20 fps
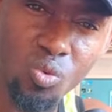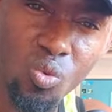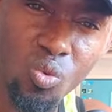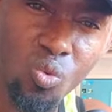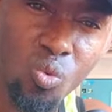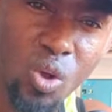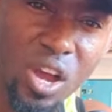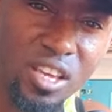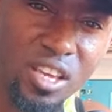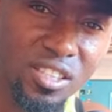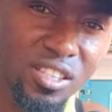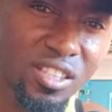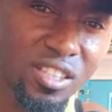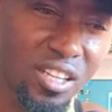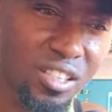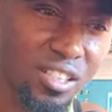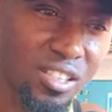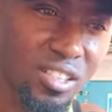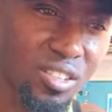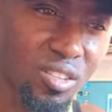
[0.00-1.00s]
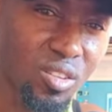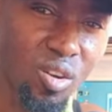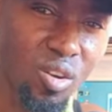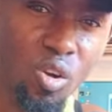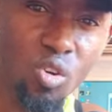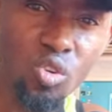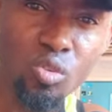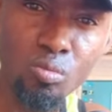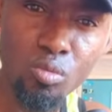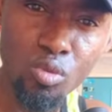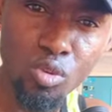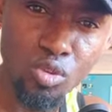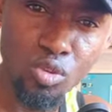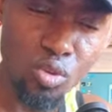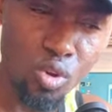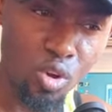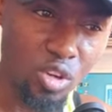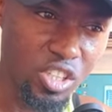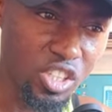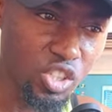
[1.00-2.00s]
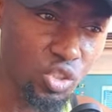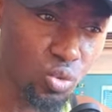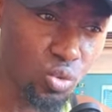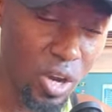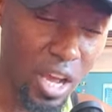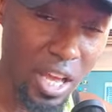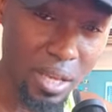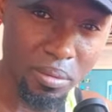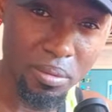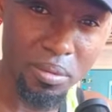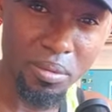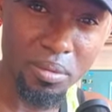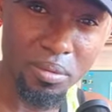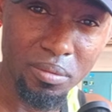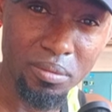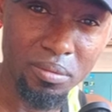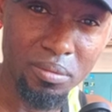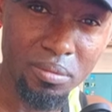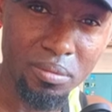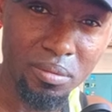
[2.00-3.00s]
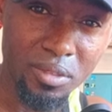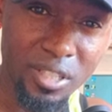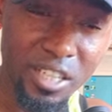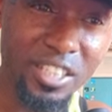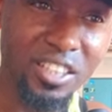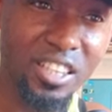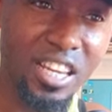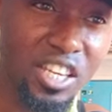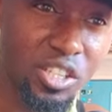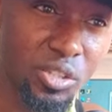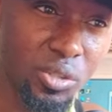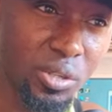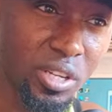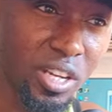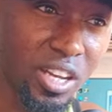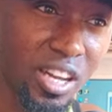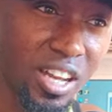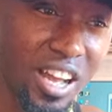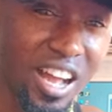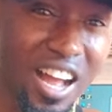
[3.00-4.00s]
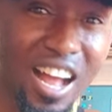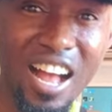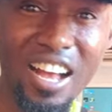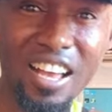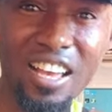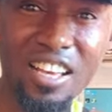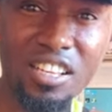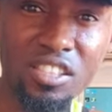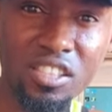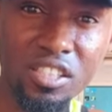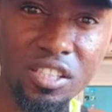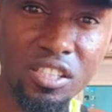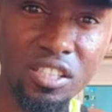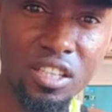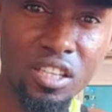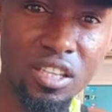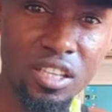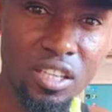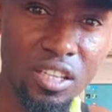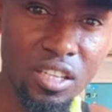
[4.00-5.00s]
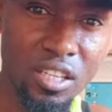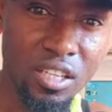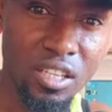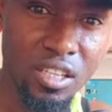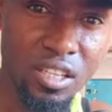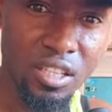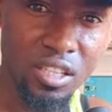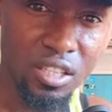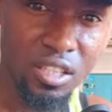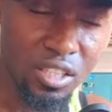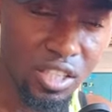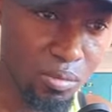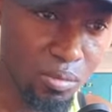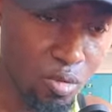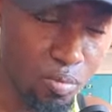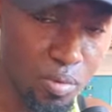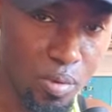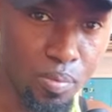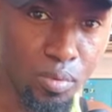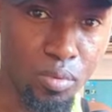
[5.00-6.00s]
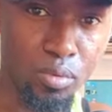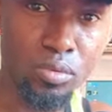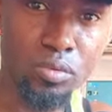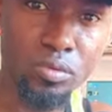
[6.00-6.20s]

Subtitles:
Why is it that almost all the tribes in Nigeria are against Igbo people?